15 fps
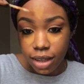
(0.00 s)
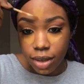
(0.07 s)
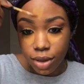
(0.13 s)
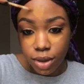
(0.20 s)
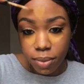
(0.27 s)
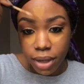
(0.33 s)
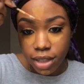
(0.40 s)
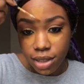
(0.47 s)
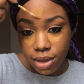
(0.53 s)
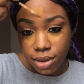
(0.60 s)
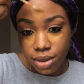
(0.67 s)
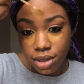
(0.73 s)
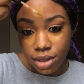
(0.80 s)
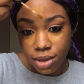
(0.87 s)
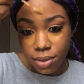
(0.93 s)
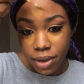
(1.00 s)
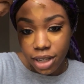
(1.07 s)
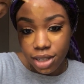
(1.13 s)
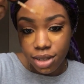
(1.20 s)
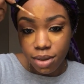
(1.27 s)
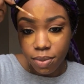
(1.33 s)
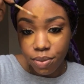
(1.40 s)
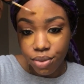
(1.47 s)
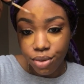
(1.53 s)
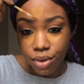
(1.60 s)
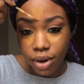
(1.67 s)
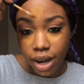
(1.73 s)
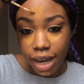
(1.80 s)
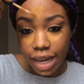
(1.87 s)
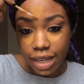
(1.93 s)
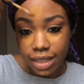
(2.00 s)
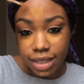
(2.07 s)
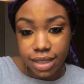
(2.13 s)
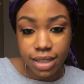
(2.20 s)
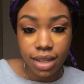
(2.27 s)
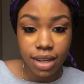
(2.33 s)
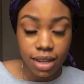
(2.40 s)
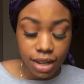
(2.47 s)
No matter your situation, praise.